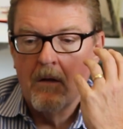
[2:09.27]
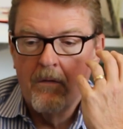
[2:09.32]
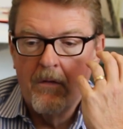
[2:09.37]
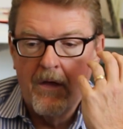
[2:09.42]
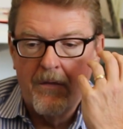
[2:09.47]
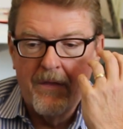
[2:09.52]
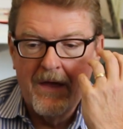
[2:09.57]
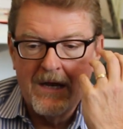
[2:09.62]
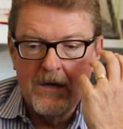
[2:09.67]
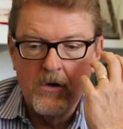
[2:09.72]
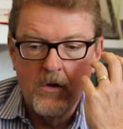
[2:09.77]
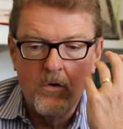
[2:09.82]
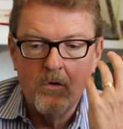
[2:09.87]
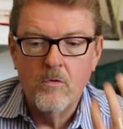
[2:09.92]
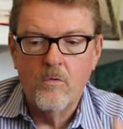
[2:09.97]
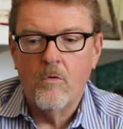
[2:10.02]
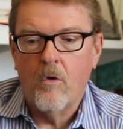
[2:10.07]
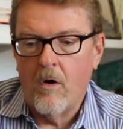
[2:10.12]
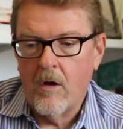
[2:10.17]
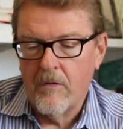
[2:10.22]
that they
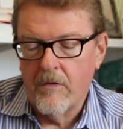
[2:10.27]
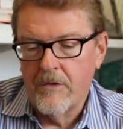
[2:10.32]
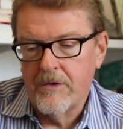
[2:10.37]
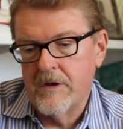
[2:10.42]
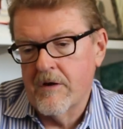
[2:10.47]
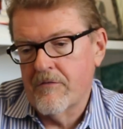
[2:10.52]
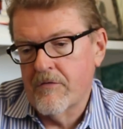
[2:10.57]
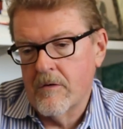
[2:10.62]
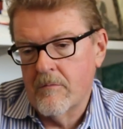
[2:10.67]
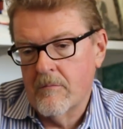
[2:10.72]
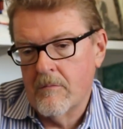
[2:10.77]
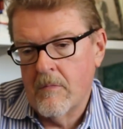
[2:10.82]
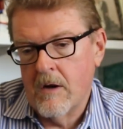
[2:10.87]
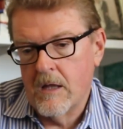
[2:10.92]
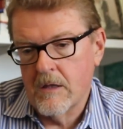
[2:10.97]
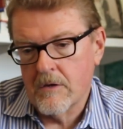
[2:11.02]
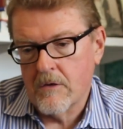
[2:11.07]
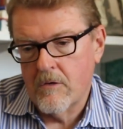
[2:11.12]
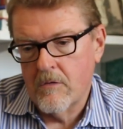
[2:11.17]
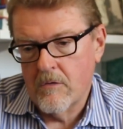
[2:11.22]
knew all the different
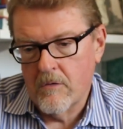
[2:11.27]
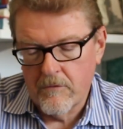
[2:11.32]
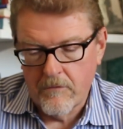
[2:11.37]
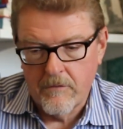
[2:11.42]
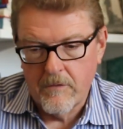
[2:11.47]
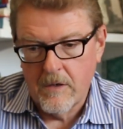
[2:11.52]
molecules